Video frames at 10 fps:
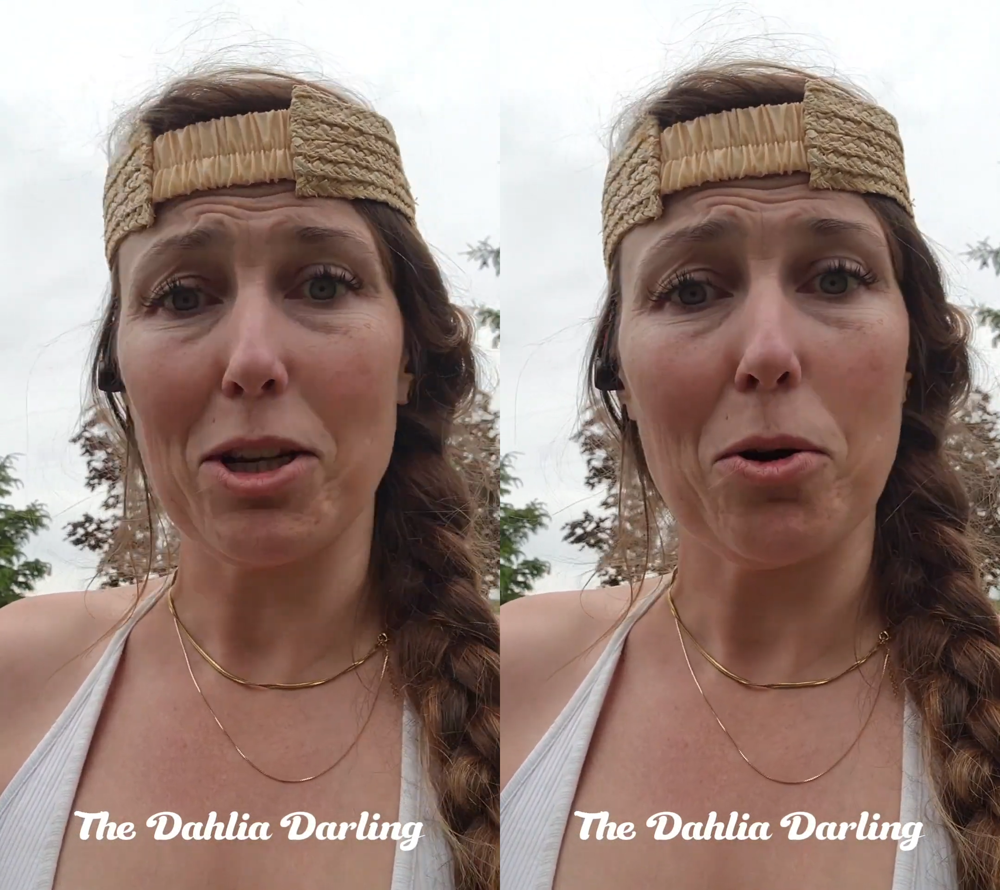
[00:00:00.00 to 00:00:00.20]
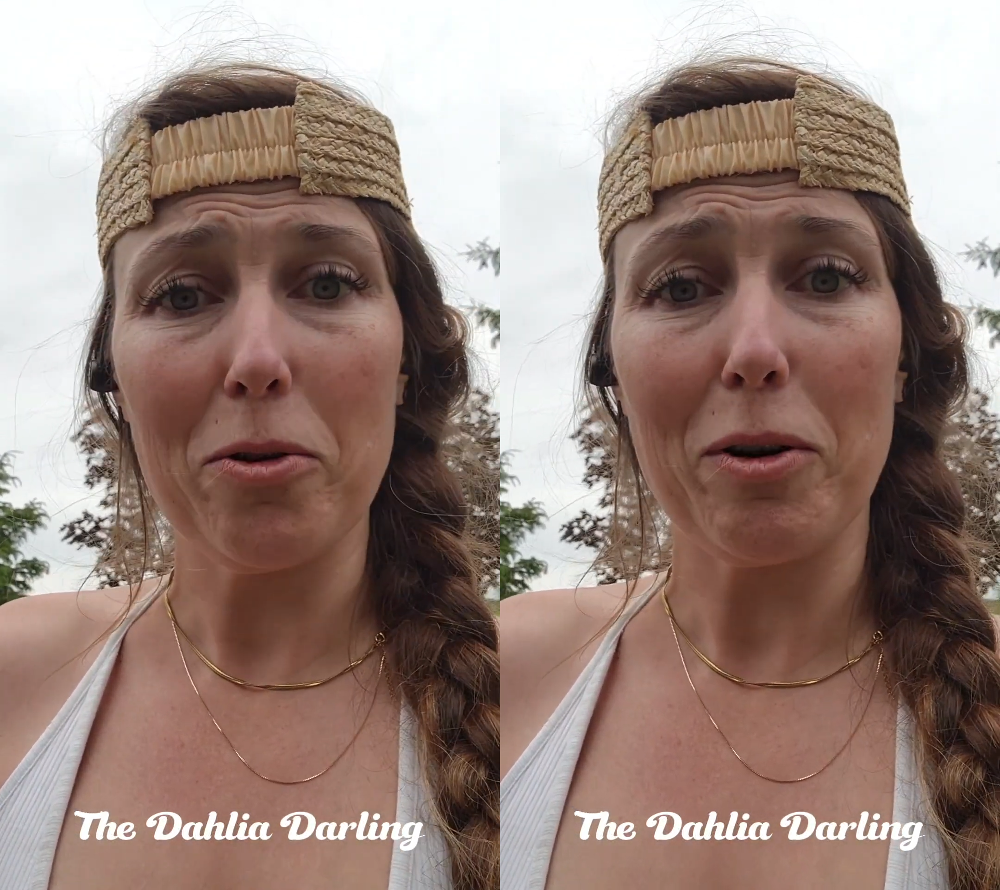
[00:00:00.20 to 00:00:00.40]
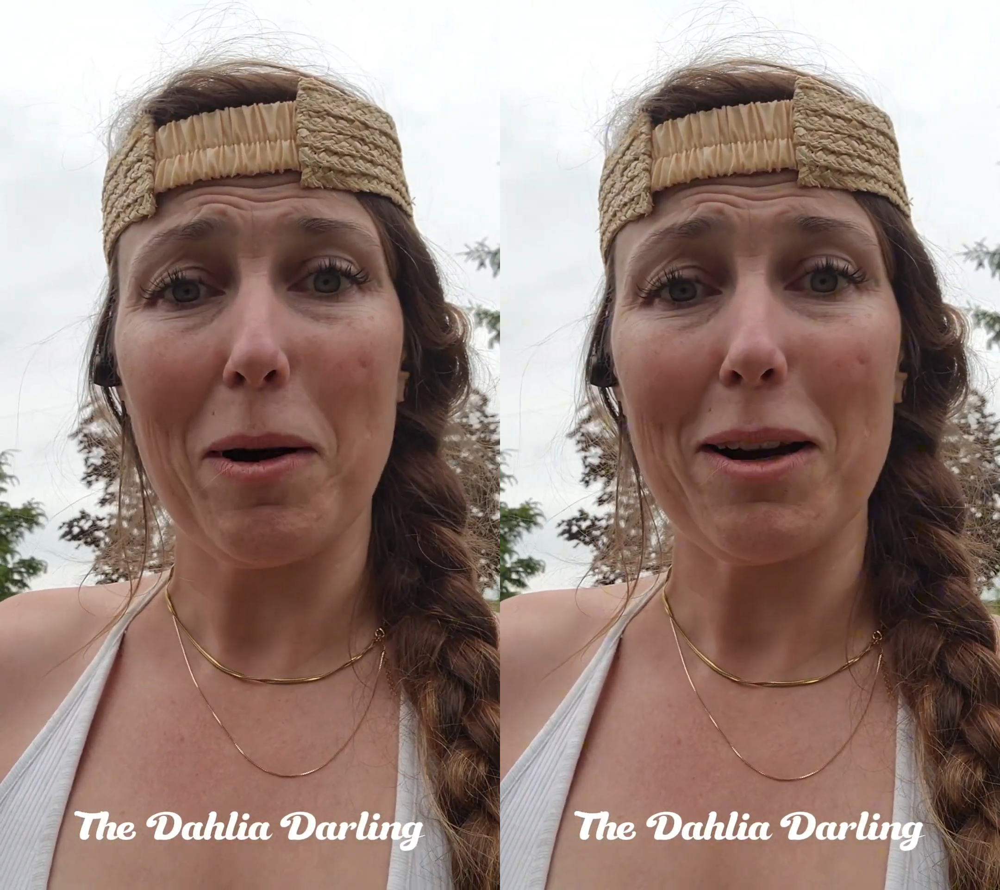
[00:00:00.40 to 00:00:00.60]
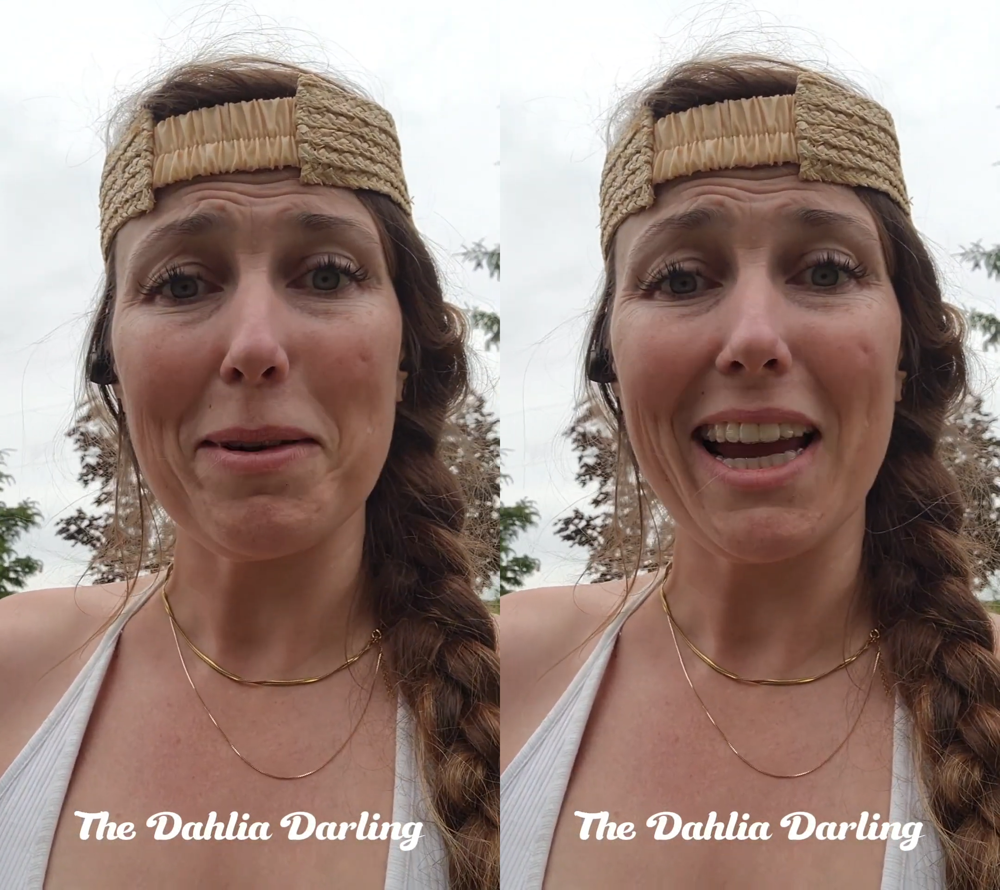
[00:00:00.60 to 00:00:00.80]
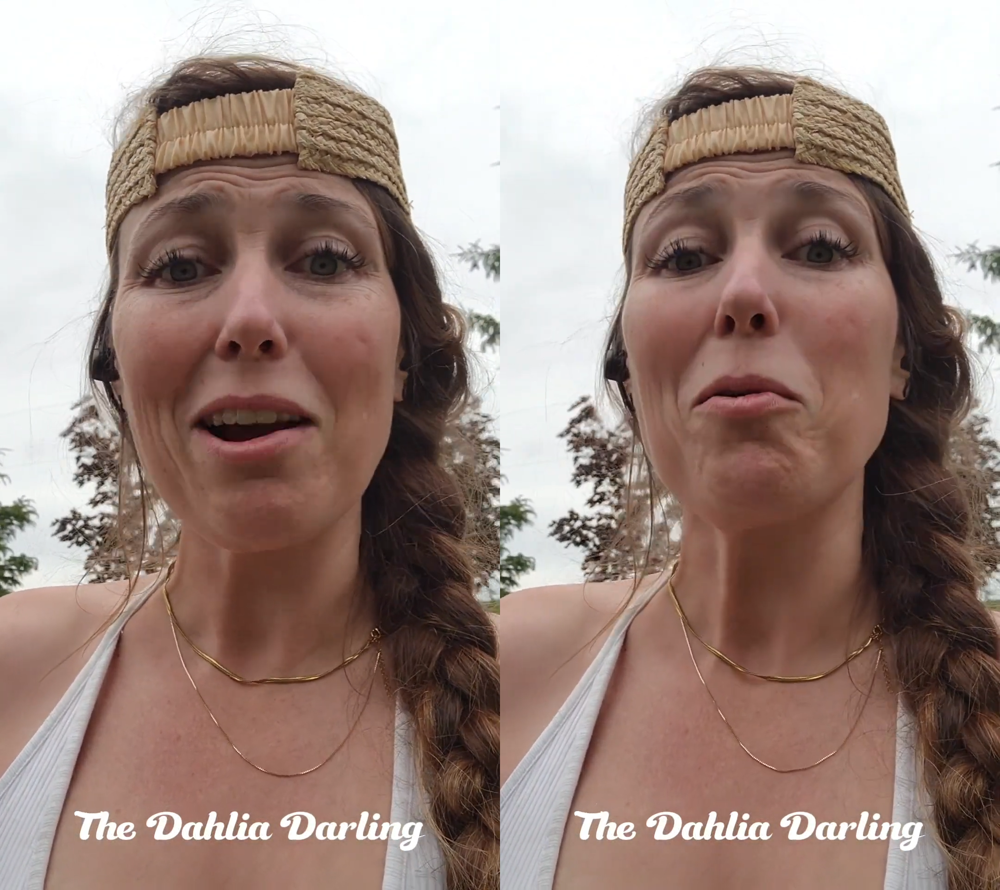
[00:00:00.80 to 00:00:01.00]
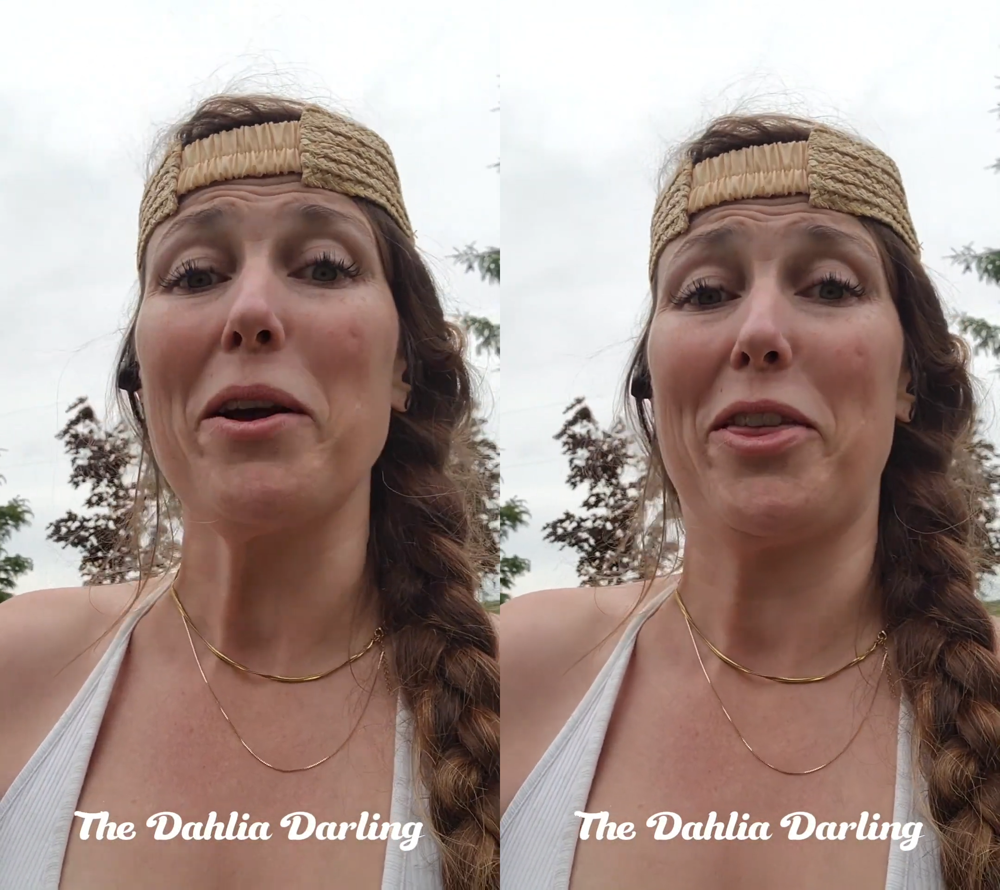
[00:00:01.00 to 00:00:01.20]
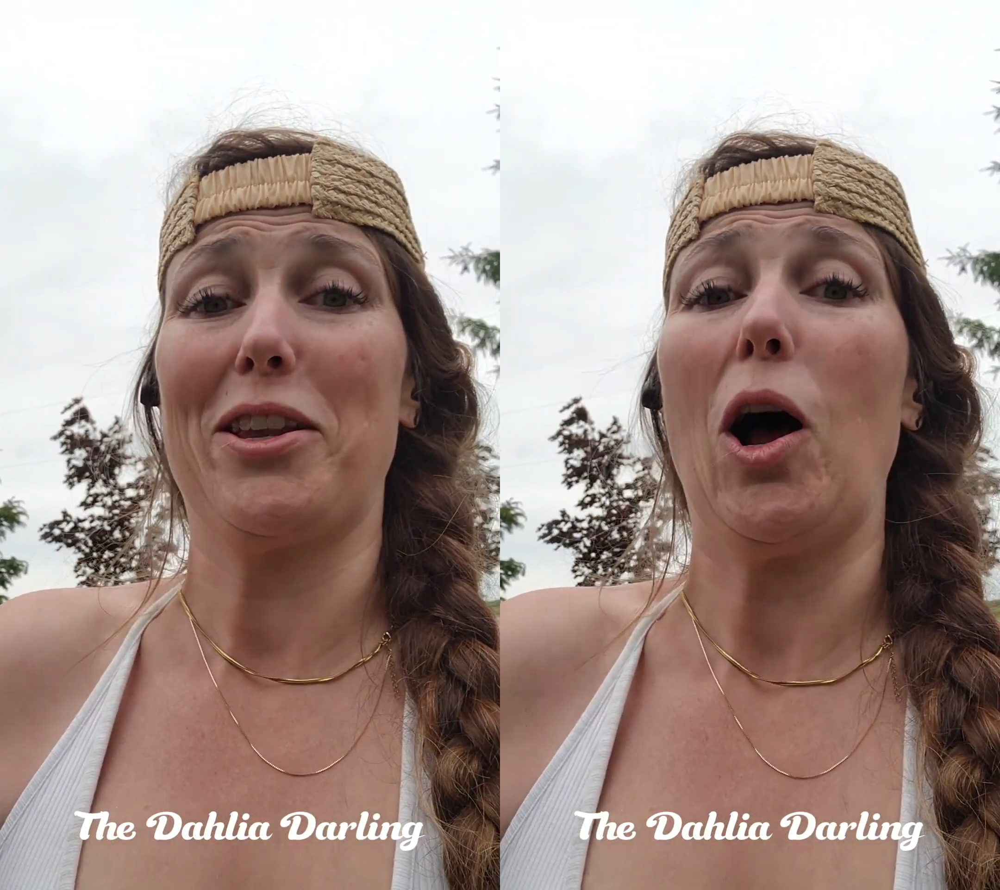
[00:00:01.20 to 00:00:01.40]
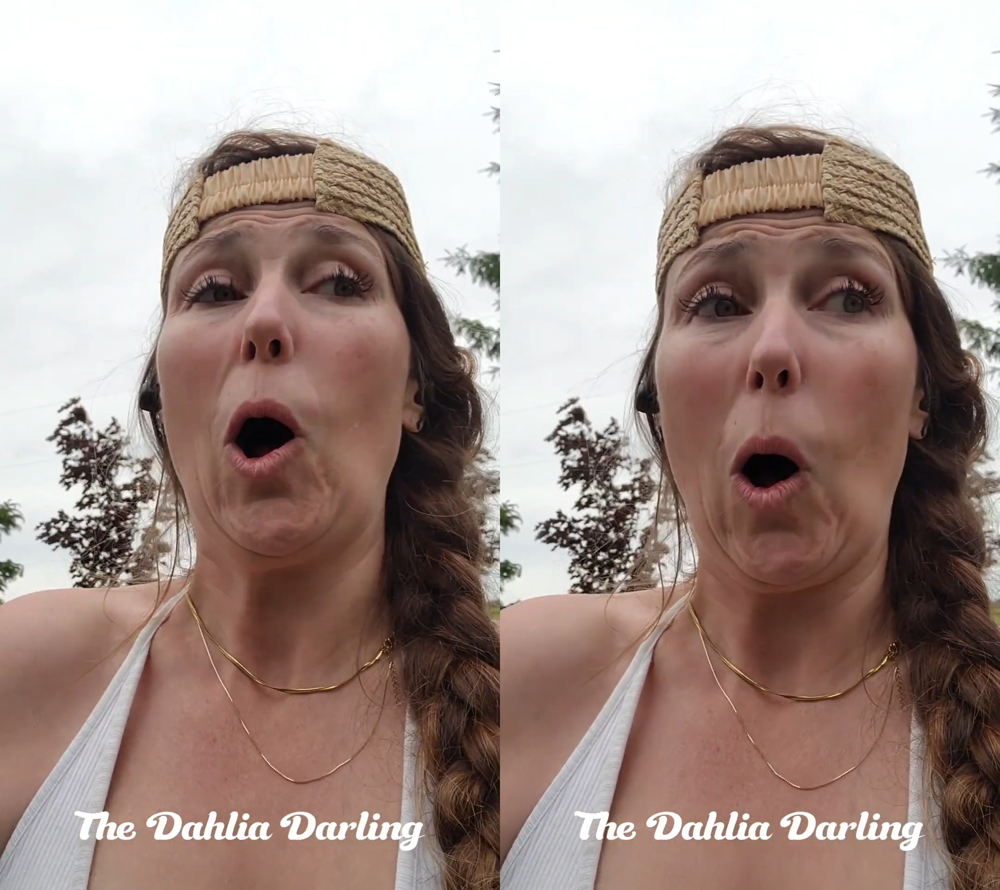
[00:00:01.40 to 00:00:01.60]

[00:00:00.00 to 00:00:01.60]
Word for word: so overwhelming with